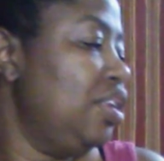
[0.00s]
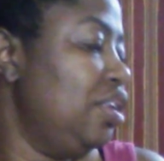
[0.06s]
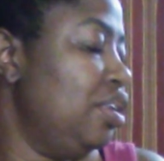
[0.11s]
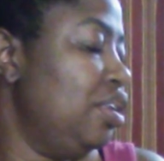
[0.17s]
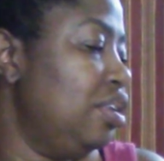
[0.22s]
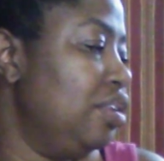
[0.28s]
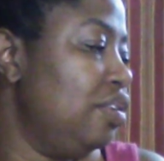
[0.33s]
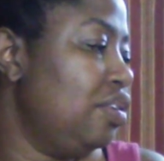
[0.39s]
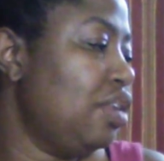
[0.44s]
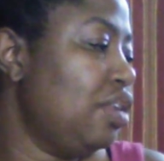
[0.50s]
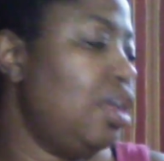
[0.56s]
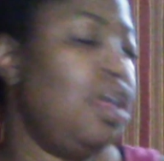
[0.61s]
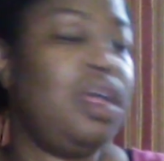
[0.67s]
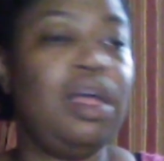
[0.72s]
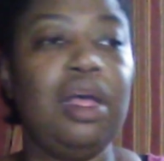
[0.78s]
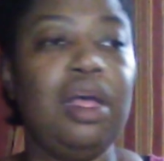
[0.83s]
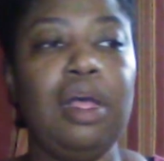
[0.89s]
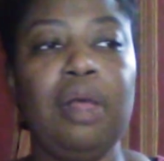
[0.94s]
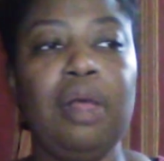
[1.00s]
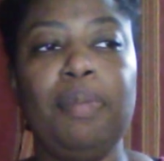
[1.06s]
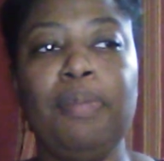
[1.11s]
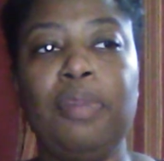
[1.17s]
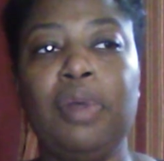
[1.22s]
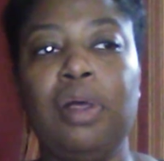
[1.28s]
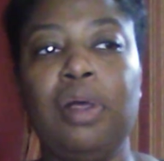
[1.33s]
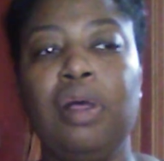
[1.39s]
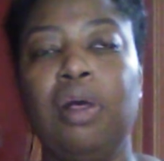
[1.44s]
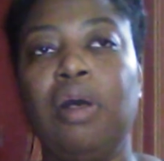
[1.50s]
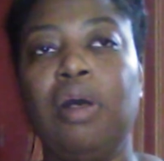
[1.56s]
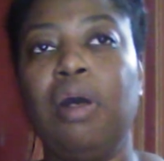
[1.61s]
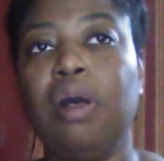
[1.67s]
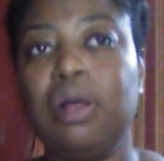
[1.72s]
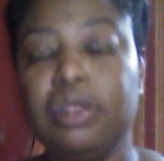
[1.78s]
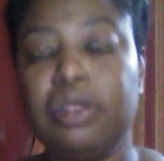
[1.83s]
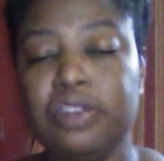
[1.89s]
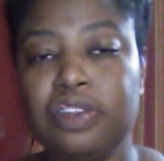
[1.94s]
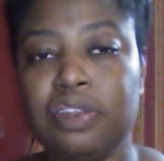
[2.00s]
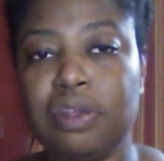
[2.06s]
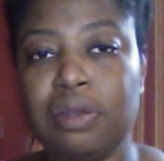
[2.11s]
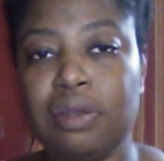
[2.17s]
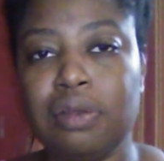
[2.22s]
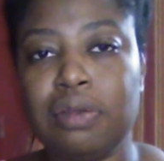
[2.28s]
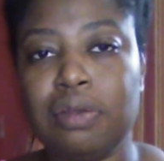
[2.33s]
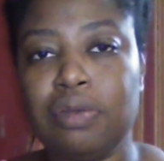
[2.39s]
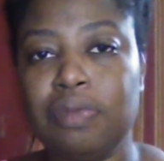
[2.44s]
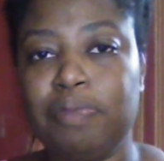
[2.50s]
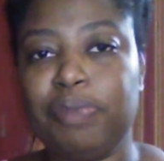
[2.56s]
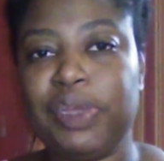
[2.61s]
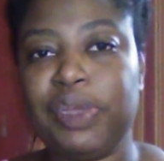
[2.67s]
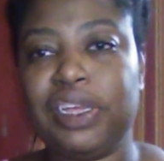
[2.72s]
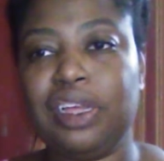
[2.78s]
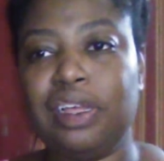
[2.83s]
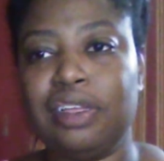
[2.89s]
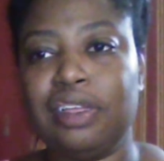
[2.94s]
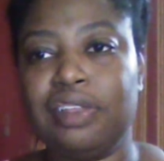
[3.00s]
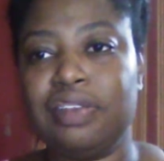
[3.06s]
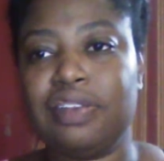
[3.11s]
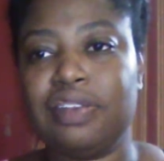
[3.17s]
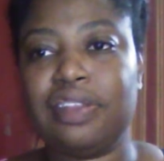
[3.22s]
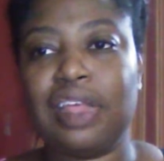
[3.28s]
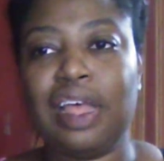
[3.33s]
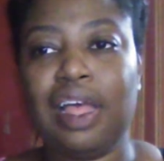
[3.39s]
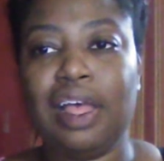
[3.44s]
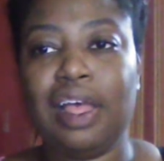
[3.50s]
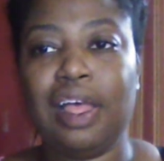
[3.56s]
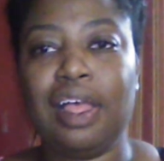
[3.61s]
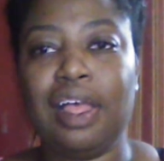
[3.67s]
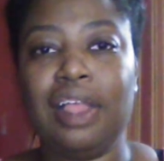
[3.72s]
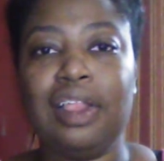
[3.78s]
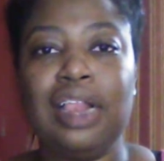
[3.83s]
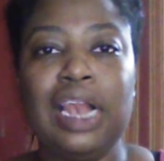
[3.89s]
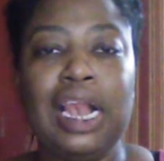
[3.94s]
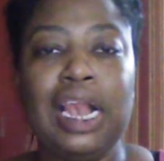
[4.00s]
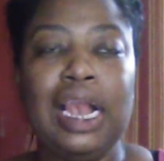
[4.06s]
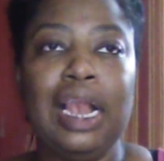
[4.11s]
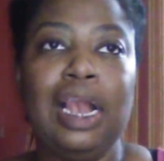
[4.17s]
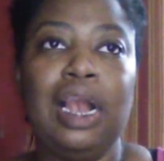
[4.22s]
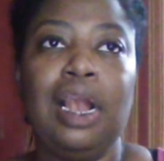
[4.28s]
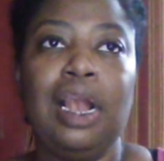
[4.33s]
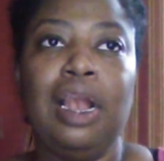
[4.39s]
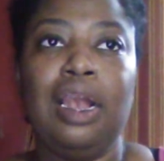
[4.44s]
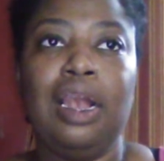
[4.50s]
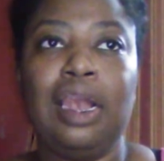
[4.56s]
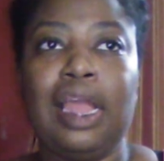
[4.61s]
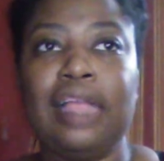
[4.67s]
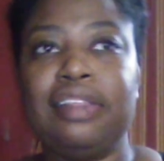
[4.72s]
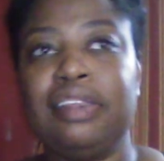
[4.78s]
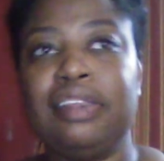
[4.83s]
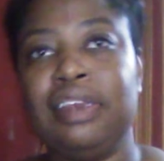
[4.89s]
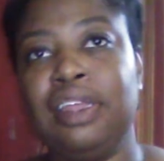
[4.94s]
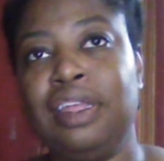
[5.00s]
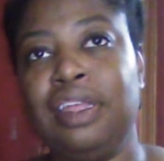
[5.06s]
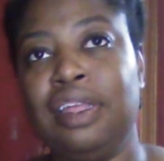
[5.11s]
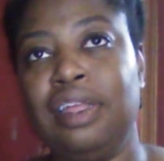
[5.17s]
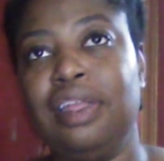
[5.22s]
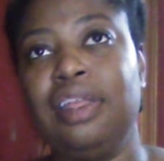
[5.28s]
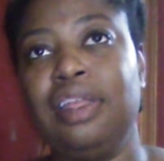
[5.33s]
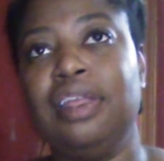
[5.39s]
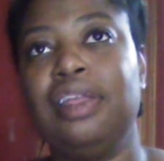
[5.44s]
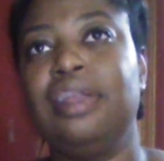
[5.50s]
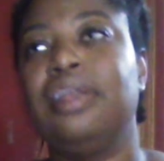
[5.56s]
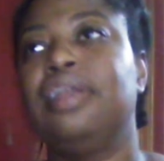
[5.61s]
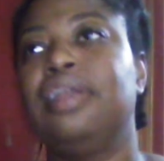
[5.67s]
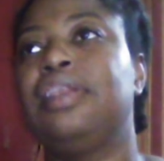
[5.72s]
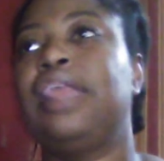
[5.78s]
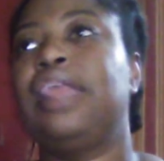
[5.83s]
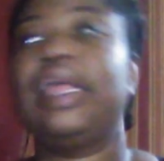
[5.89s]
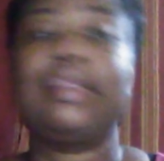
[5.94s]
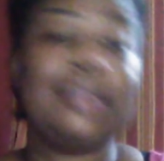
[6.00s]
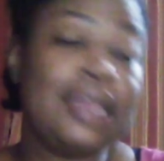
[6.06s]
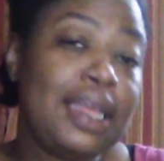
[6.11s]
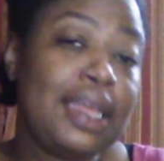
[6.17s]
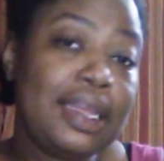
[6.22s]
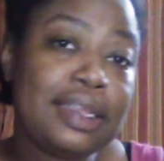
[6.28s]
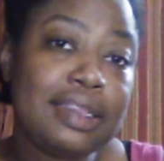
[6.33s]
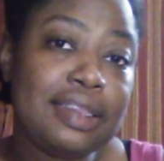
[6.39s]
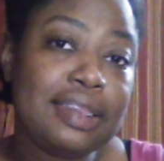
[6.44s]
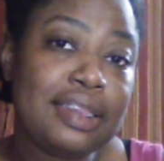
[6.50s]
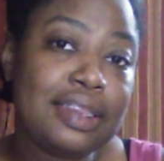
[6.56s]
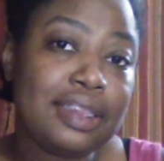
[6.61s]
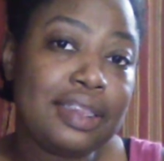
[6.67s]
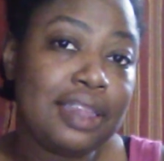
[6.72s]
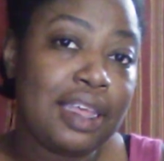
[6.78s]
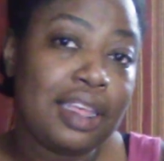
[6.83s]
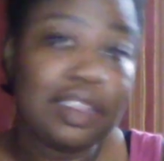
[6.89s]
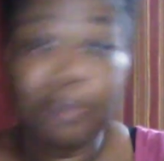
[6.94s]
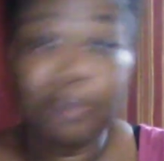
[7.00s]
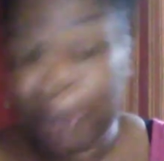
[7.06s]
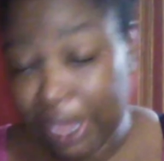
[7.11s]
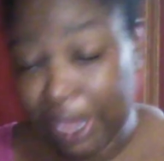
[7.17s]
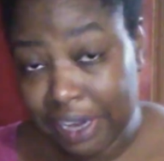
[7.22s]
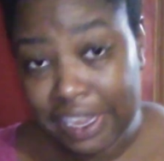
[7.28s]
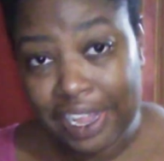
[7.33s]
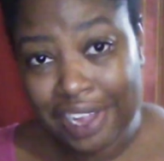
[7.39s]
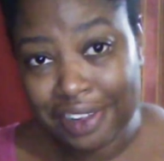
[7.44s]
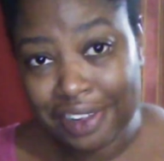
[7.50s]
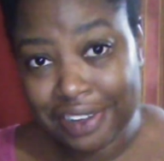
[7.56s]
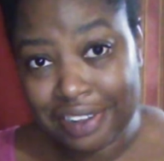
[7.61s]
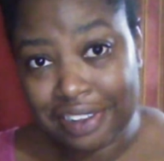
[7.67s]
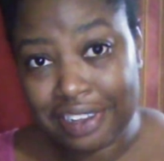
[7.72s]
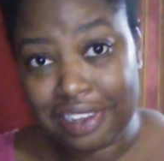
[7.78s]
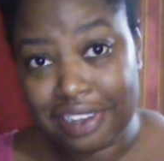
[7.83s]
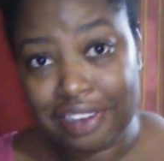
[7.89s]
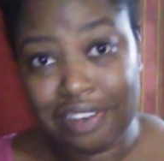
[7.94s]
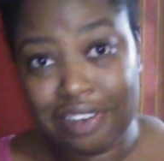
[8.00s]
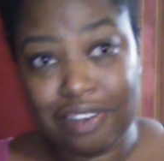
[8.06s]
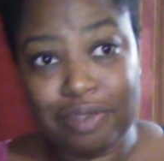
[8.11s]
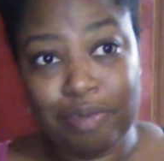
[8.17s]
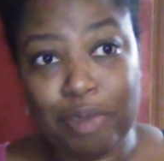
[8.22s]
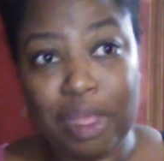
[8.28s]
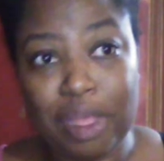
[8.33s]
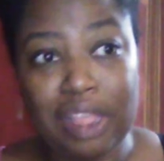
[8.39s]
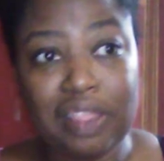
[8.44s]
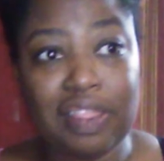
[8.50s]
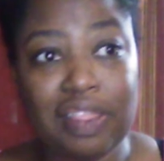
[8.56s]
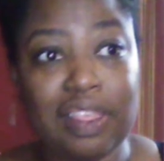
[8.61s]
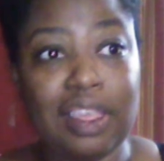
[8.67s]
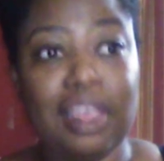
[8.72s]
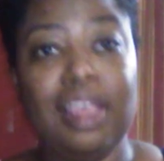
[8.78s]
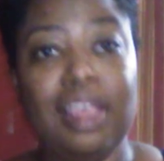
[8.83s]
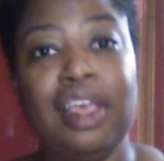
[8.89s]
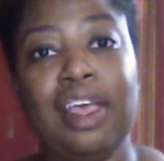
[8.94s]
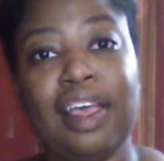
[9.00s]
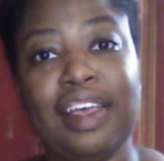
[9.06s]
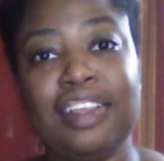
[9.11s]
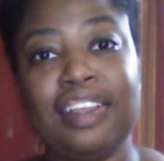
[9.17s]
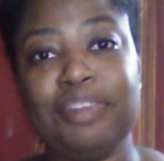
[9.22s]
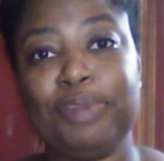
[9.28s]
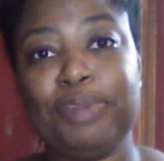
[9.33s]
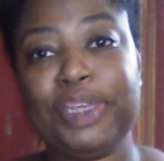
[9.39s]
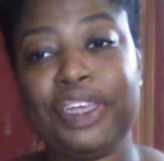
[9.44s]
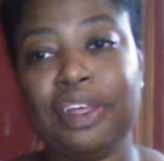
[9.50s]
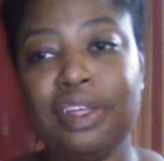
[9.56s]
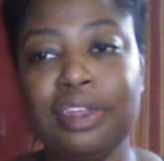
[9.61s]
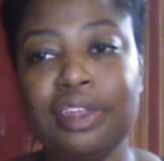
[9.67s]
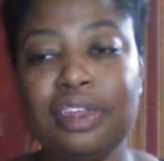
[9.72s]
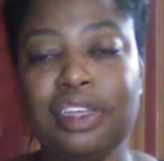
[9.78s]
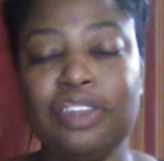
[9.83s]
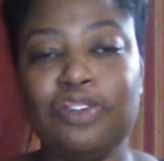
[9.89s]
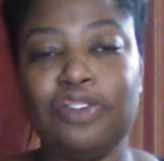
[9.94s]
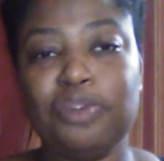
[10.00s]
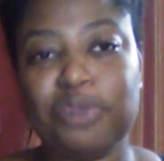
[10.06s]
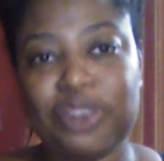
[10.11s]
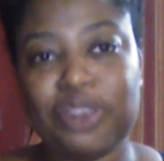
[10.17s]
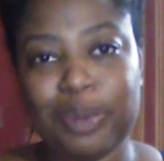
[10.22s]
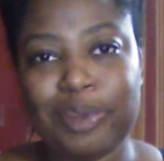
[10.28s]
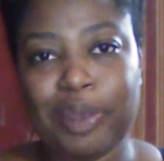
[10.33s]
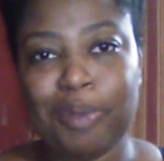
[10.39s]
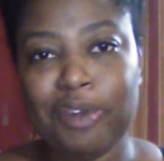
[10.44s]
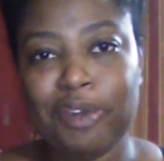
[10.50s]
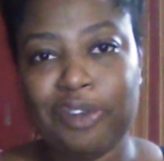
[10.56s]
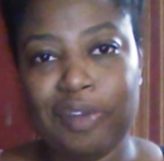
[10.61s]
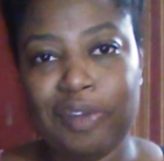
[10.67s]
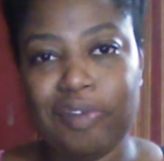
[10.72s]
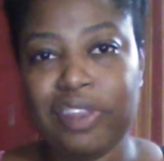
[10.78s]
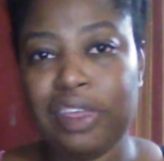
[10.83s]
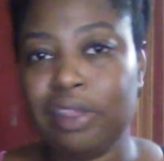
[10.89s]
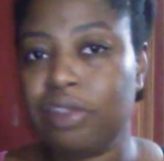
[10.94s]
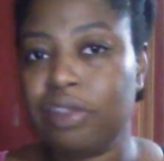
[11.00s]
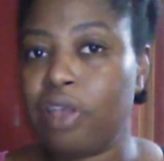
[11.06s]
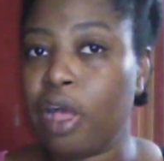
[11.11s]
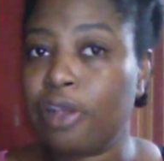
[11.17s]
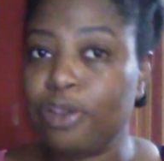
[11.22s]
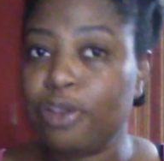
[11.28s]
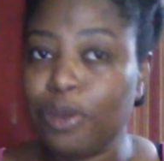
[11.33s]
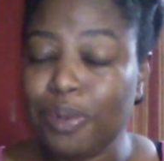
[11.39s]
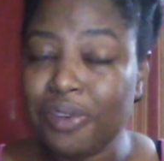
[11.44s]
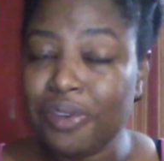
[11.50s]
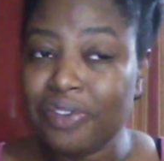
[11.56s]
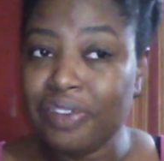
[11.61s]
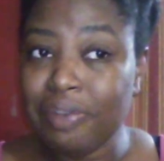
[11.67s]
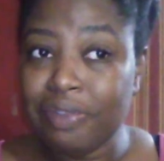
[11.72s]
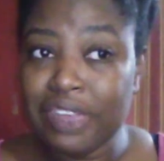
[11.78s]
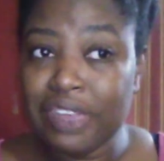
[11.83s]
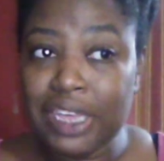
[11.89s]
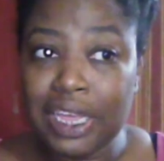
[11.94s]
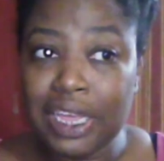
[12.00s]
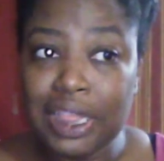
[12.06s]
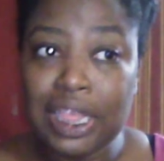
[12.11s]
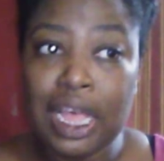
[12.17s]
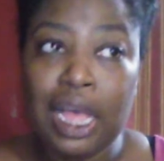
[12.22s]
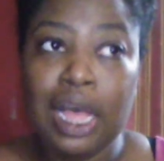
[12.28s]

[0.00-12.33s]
is also because Latinx, Hispanic Heritage Month has begun. It's from September 15th to October 15th.